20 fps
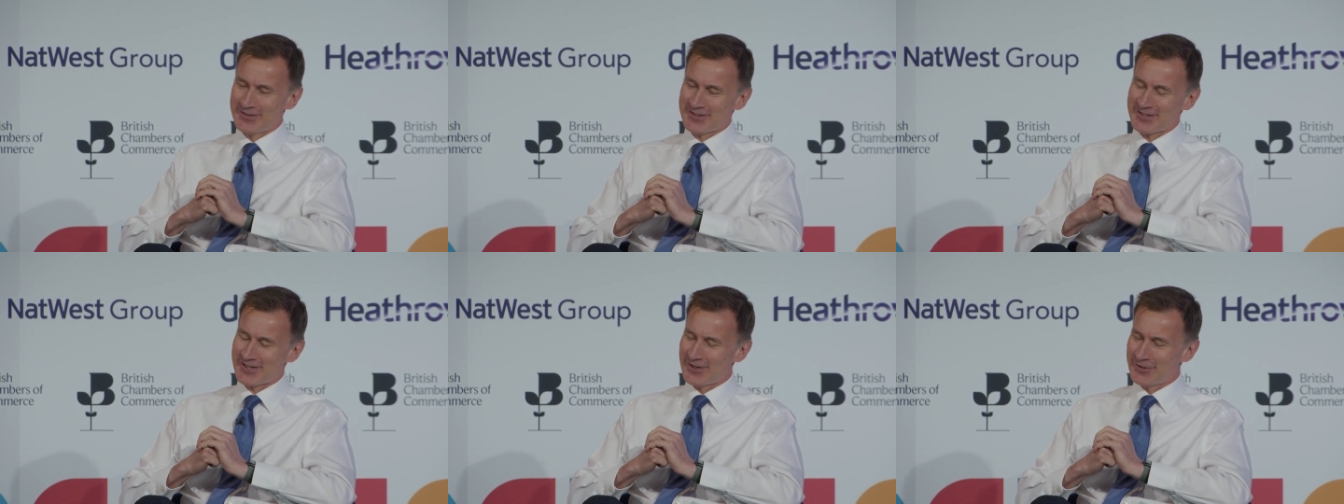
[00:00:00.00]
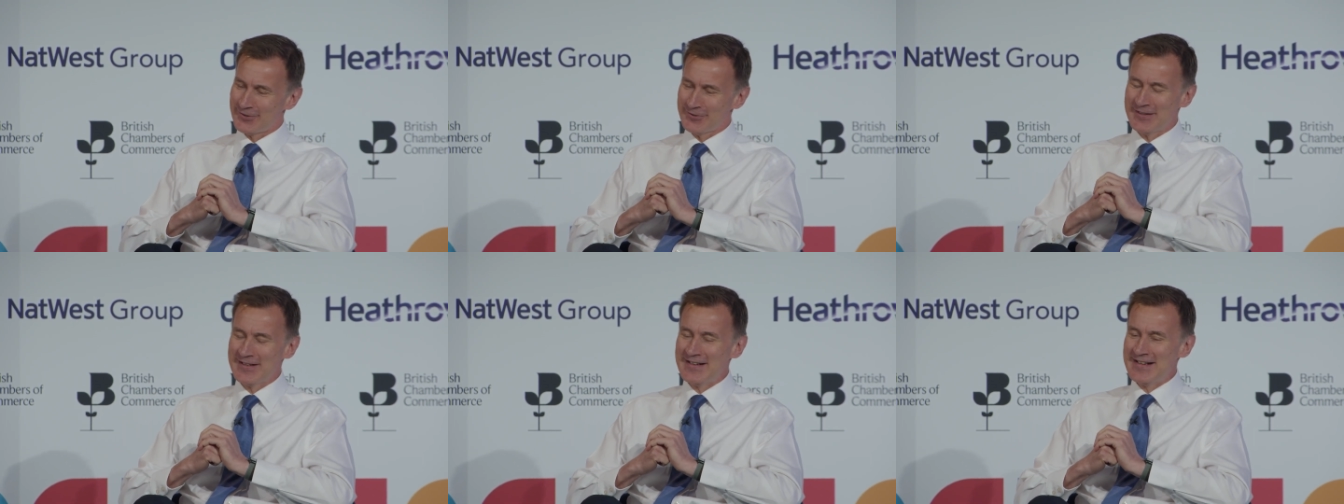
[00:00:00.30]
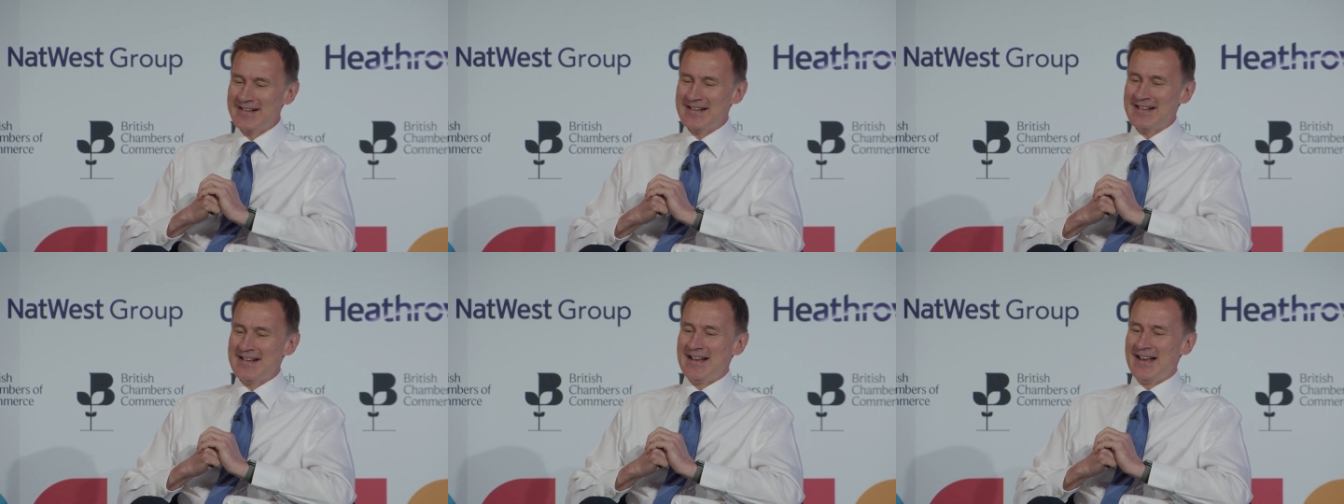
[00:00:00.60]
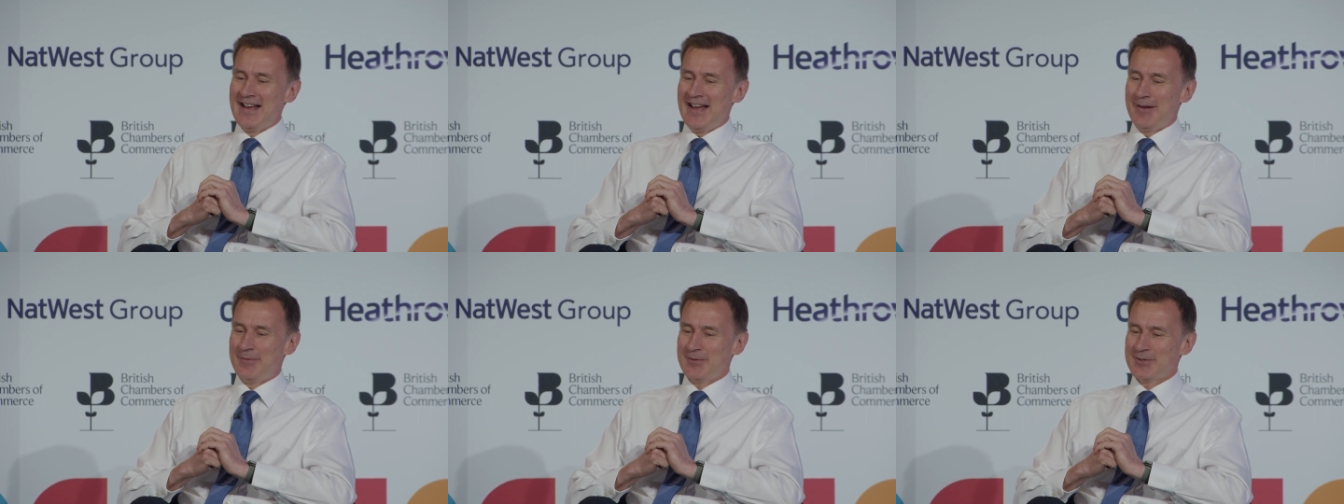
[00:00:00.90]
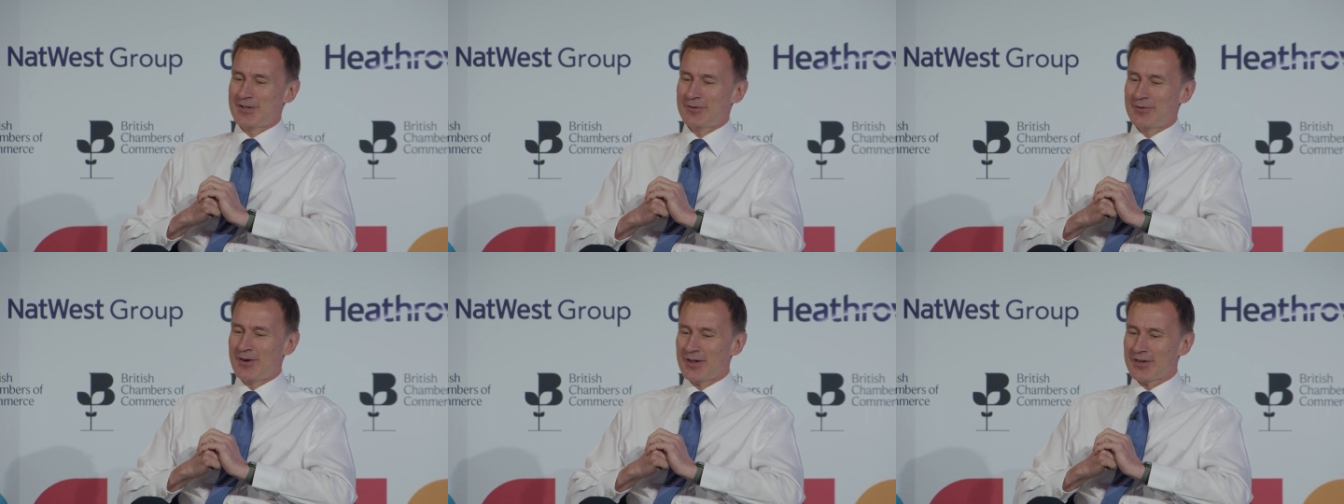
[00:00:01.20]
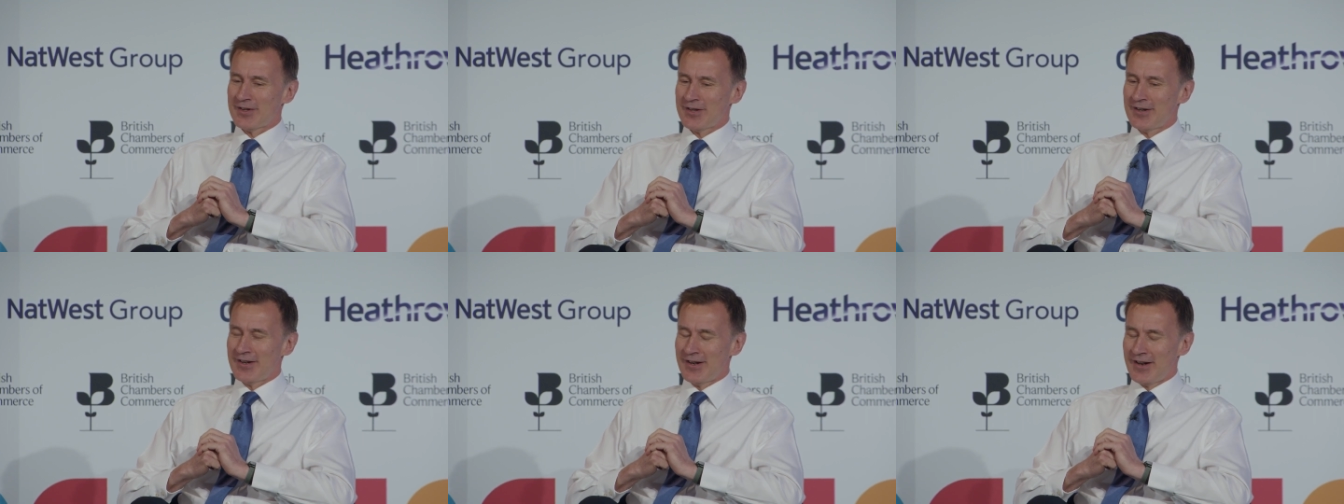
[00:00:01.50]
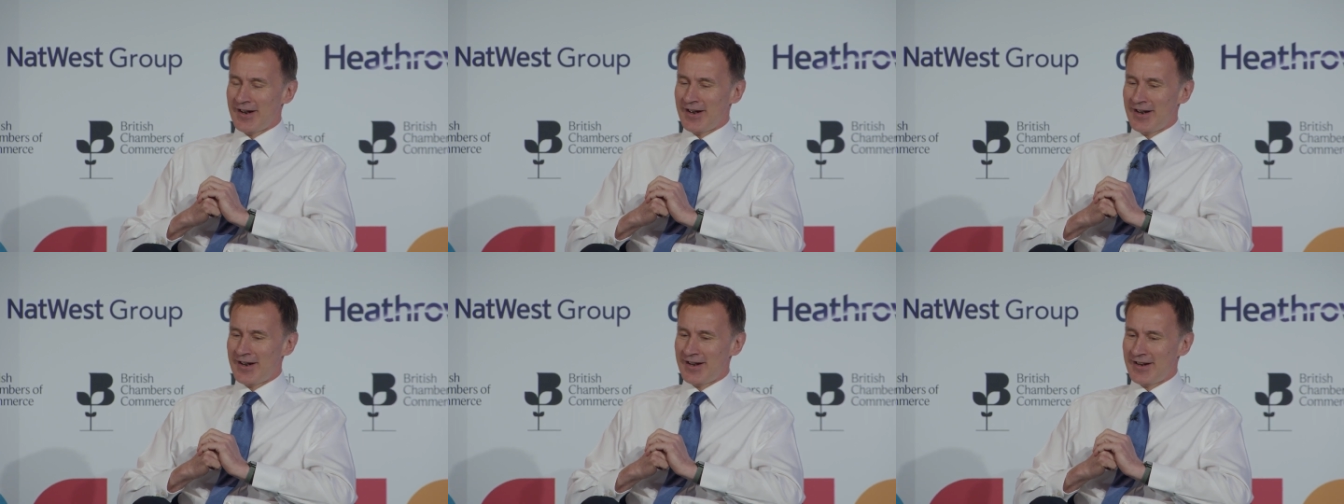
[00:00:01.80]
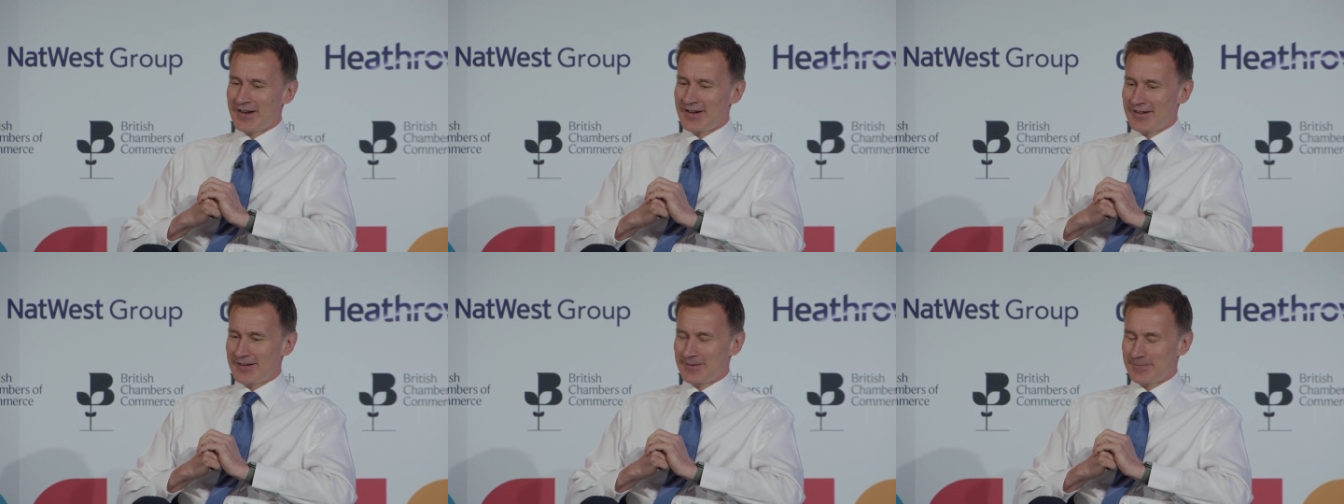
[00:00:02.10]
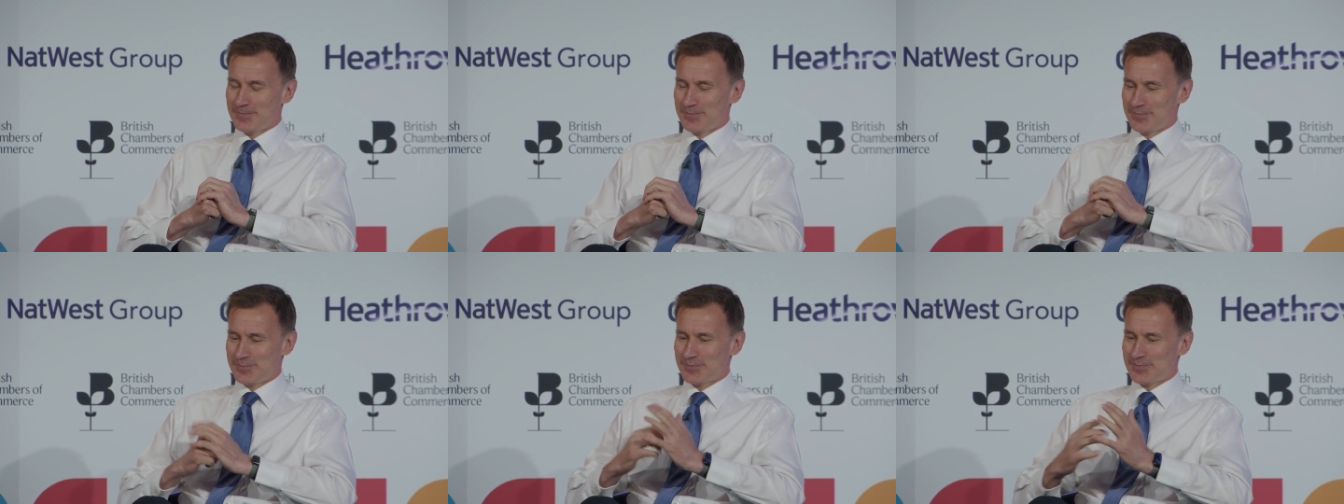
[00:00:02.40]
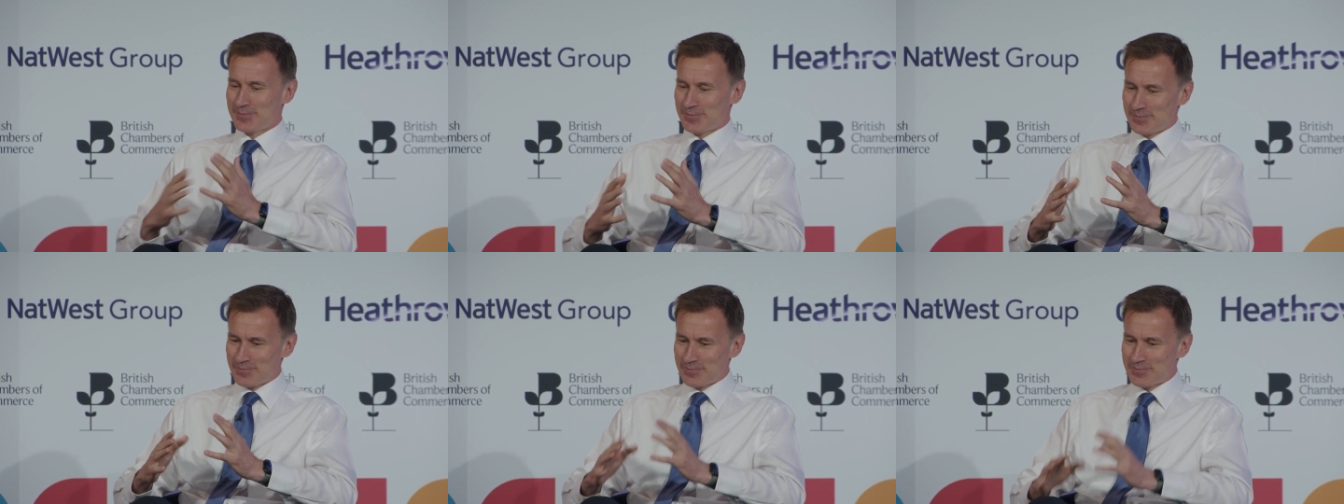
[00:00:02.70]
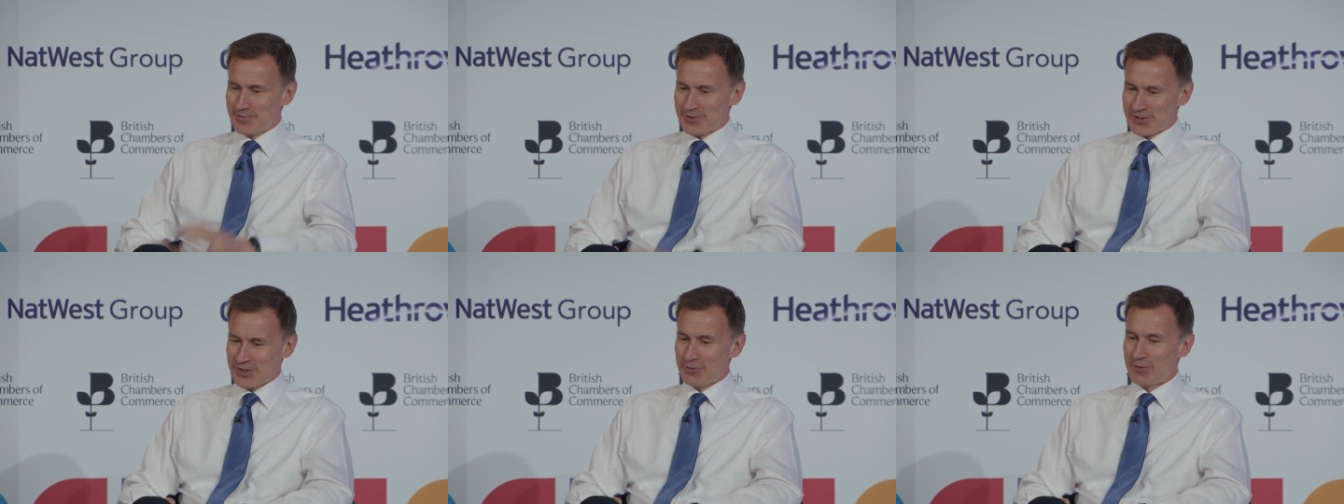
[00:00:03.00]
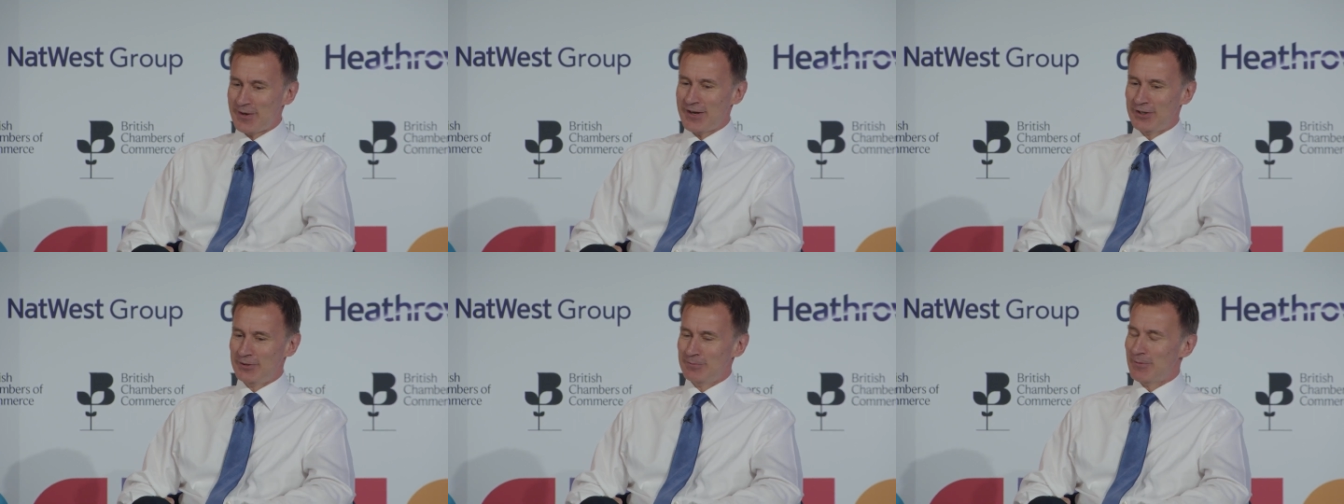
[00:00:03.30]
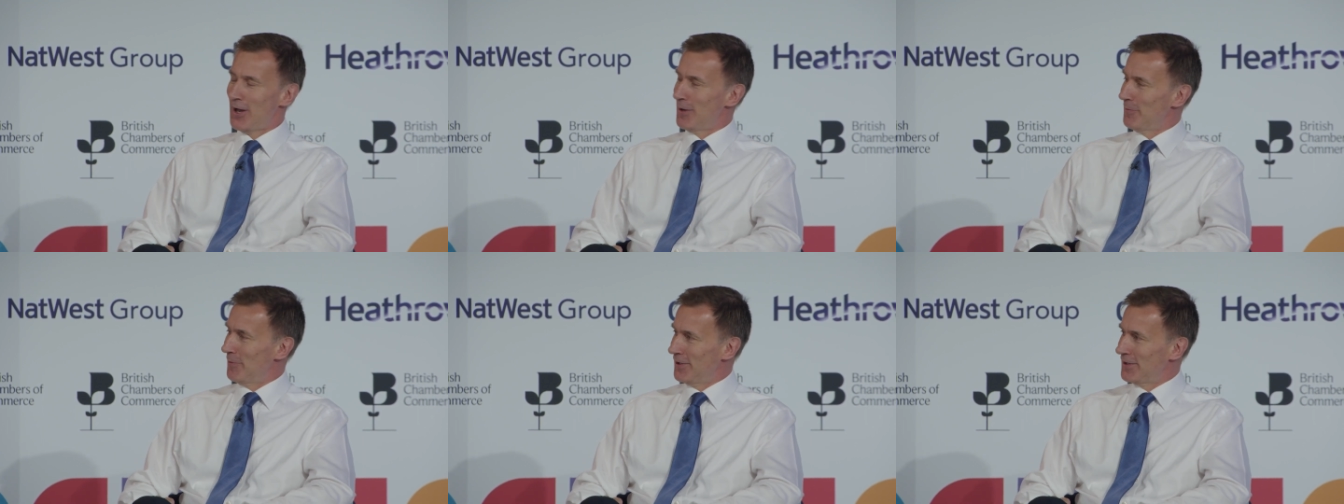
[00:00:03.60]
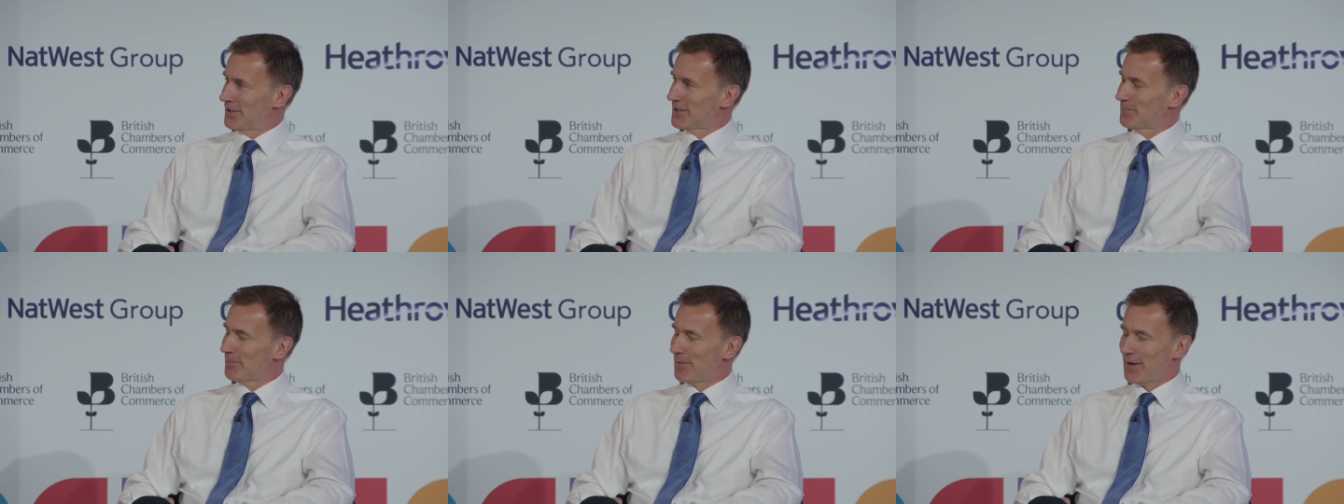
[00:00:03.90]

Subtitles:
And so it was a rather surreal moment.